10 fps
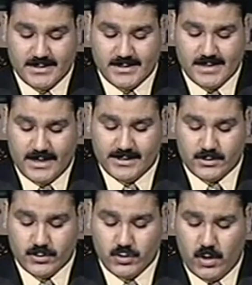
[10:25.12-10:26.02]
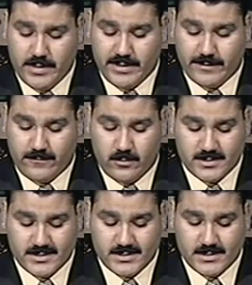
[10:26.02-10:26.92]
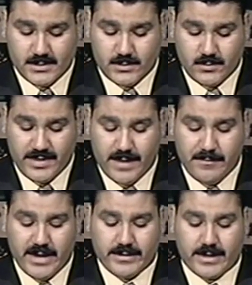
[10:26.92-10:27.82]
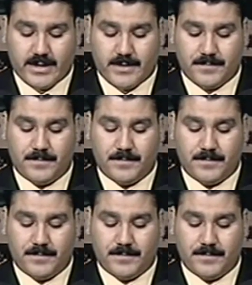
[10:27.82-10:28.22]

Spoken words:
decided to join their forces to the America,